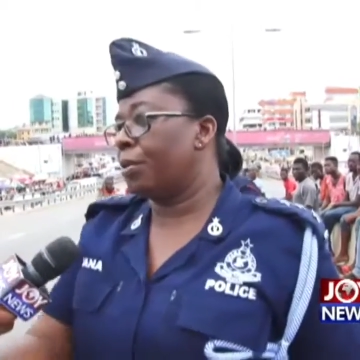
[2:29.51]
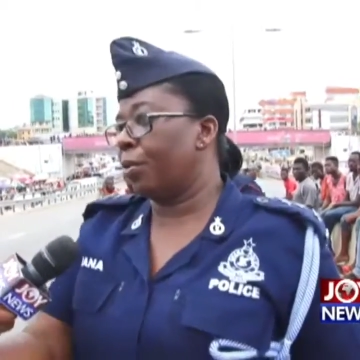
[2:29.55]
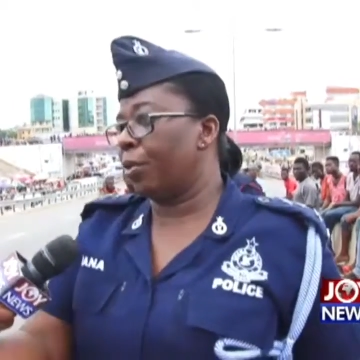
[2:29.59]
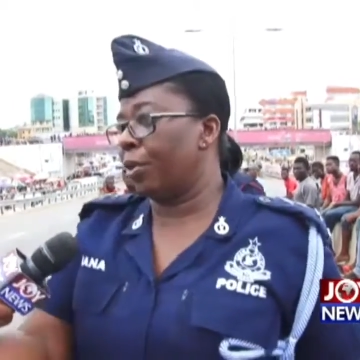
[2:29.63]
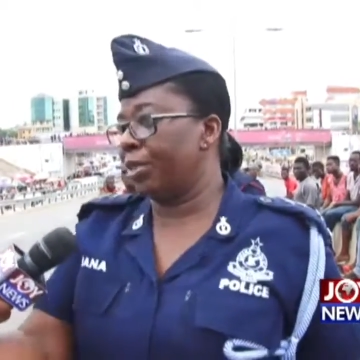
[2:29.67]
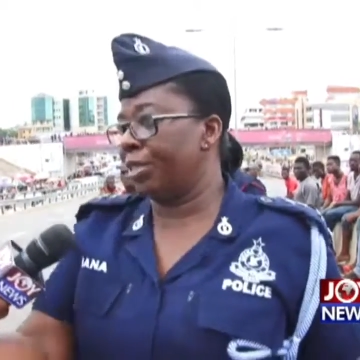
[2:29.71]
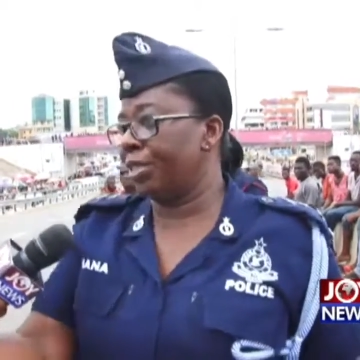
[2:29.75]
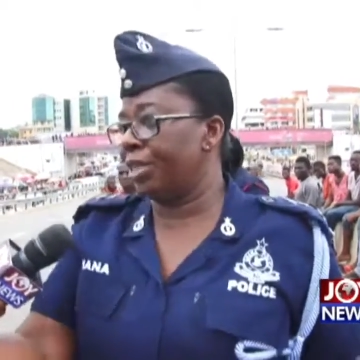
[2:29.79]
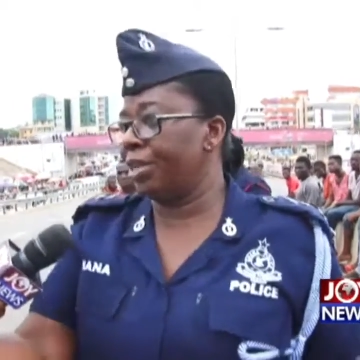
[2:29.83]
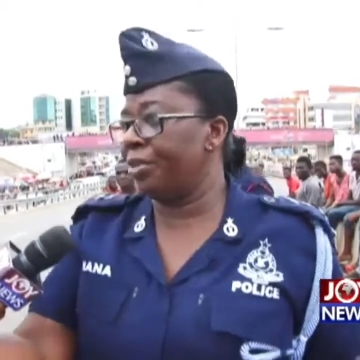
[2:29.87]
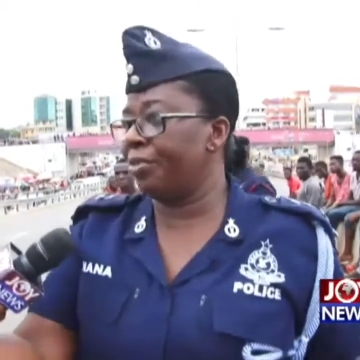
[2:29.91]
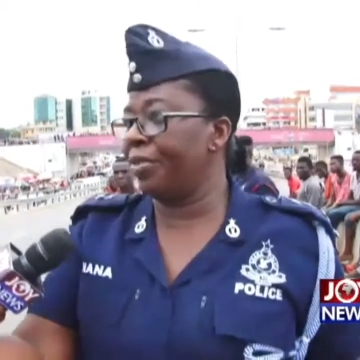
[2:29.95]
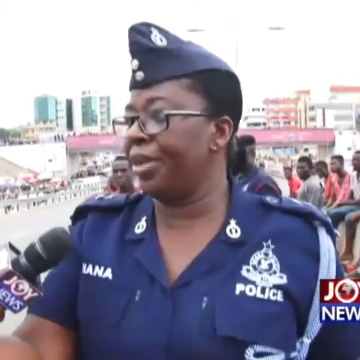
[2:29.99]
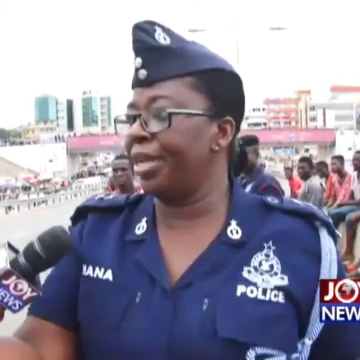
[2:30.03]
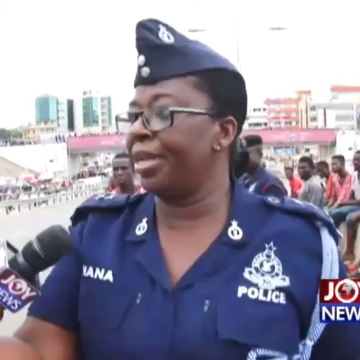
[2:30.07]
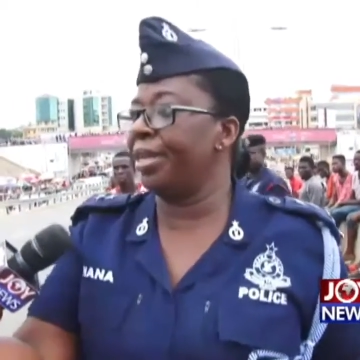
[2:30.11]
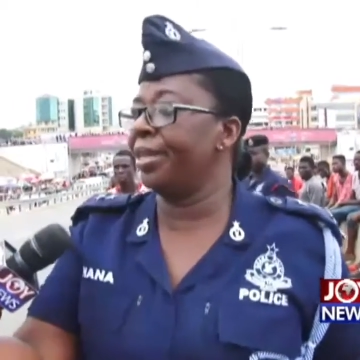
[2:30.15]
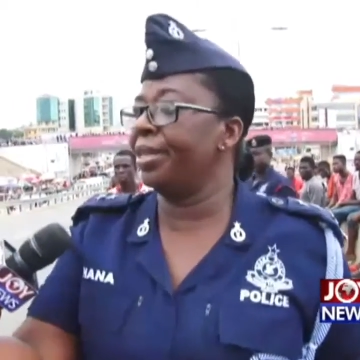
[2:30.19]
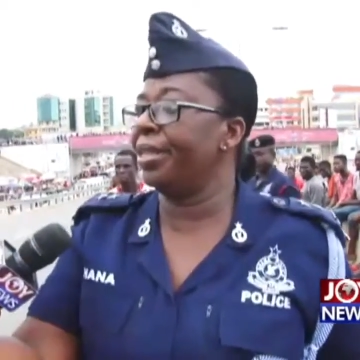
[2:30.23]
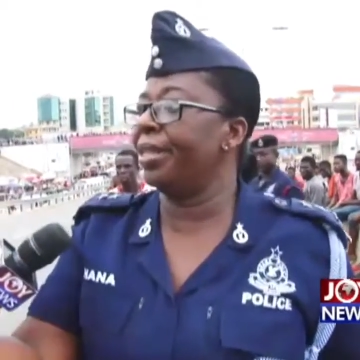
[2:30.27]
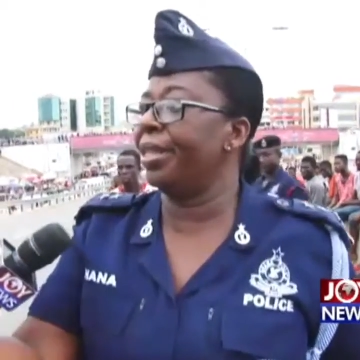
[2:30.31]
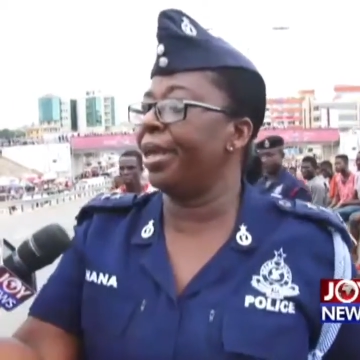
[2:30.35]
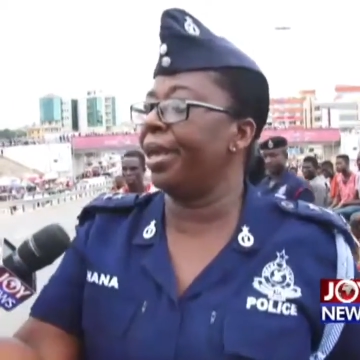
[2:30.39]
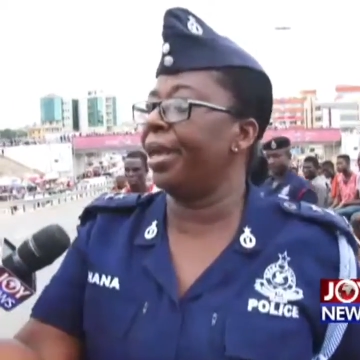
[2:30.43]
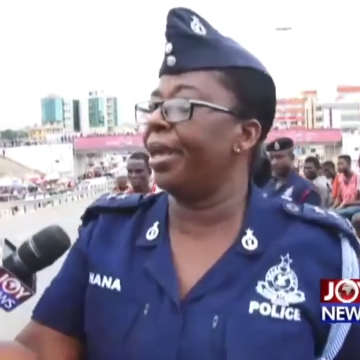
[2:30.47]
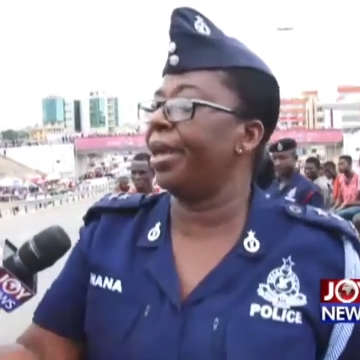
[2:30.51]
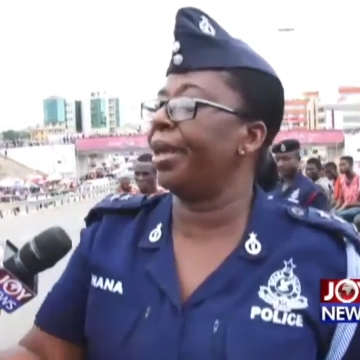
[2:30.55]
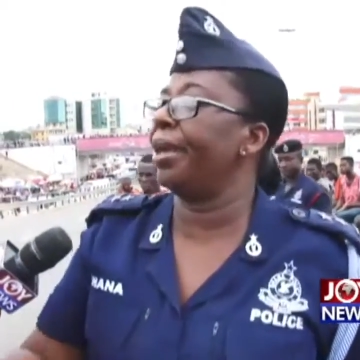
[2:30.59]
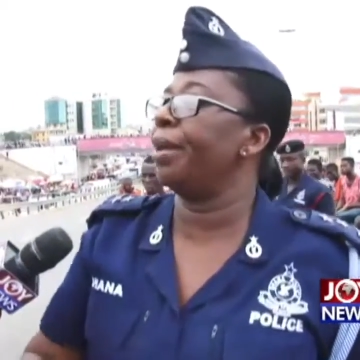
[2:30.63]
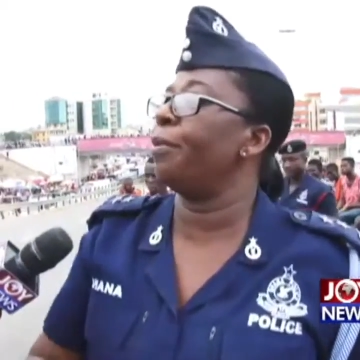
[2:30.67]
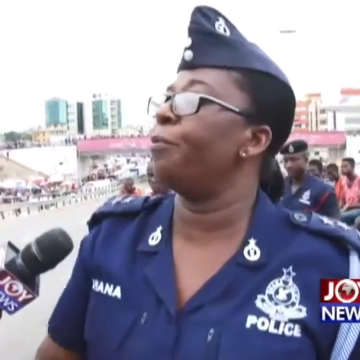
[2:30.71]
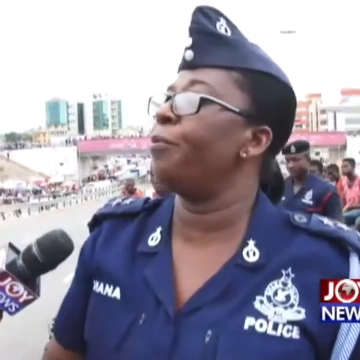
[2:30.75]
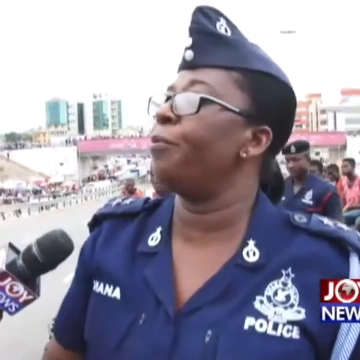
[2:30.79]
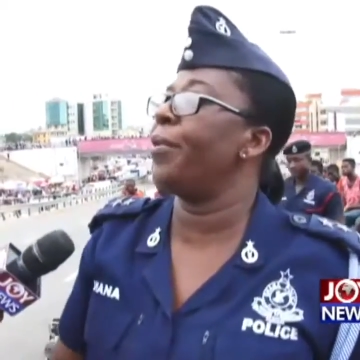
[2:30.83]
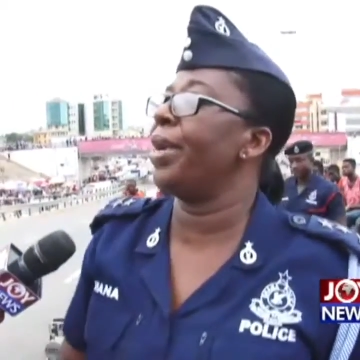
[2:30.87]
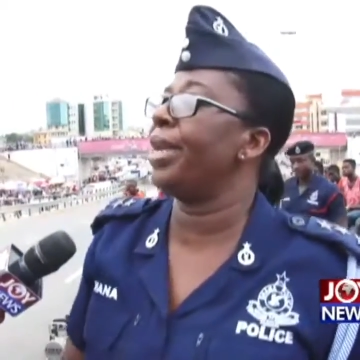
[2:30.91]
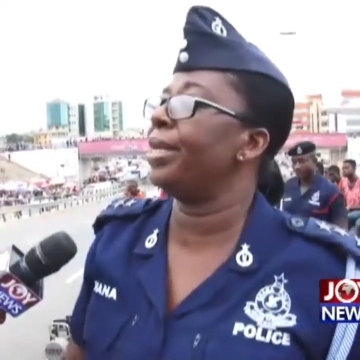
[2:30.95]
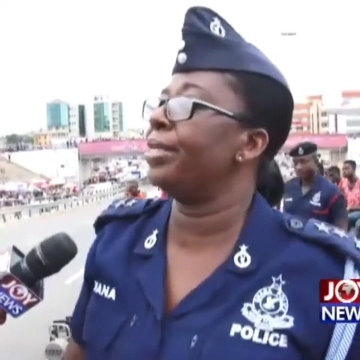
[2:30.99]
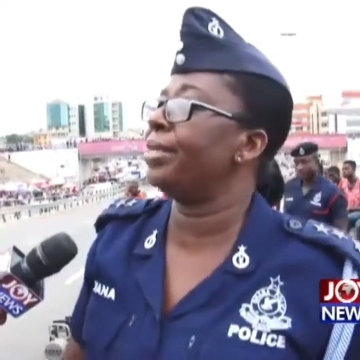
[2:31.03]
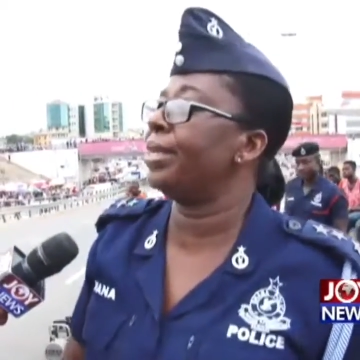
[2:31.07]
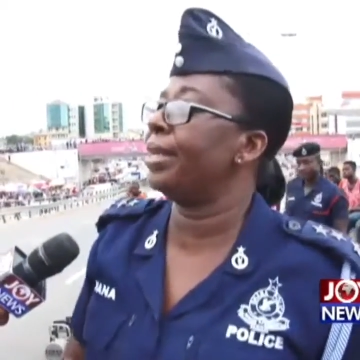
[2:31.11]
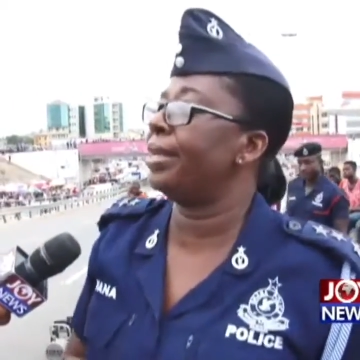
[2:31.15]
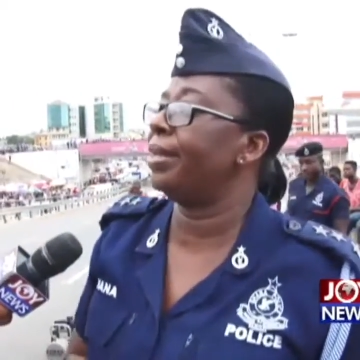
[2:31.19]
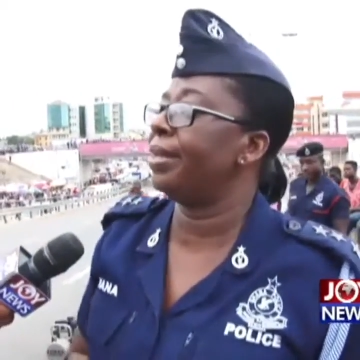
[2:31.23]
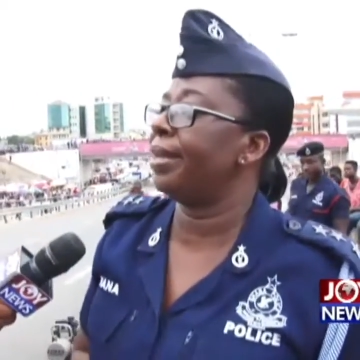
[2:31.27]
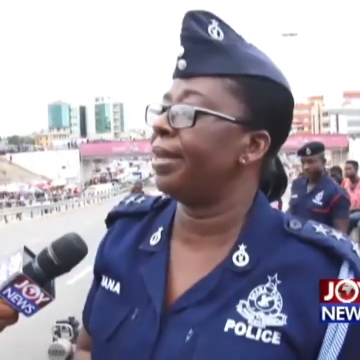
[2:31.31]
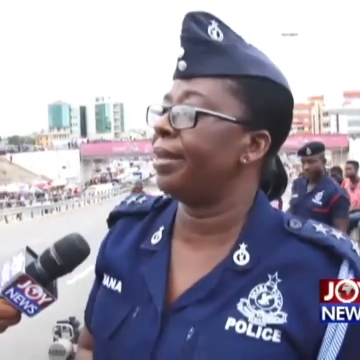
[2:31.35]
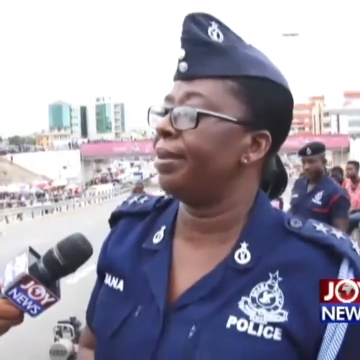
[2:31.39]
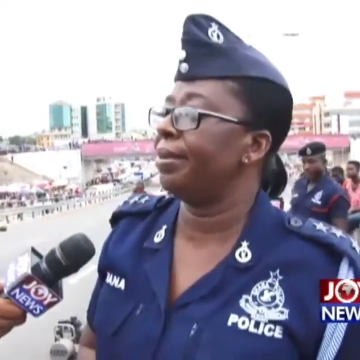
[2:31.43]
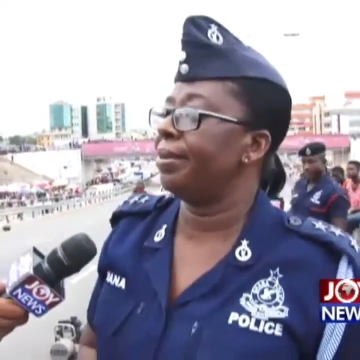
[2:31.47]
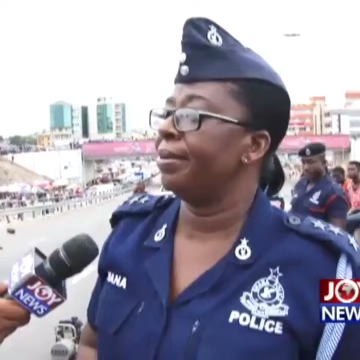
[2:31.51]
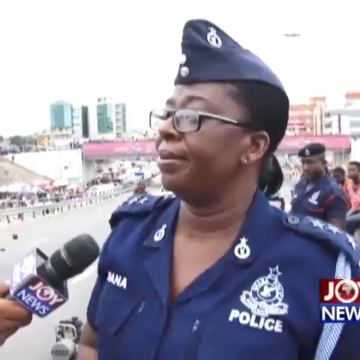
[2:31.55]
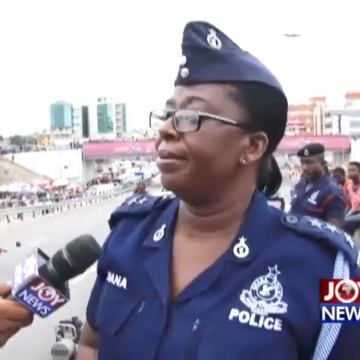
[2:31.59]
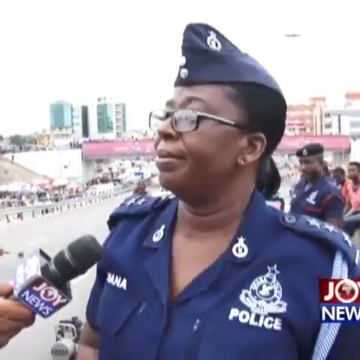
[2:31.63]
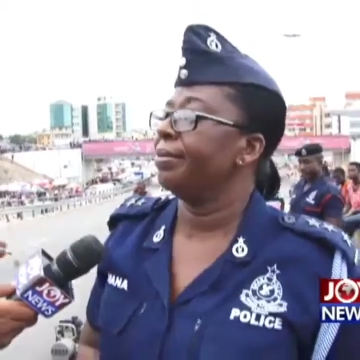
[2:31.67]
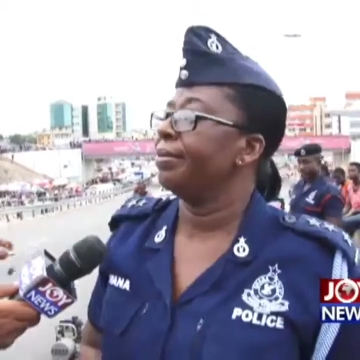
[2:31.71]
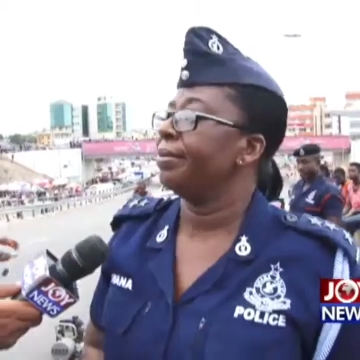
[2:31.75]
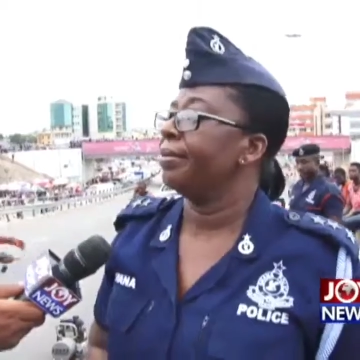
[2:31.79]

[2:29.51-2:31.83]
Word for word: considering the weight and then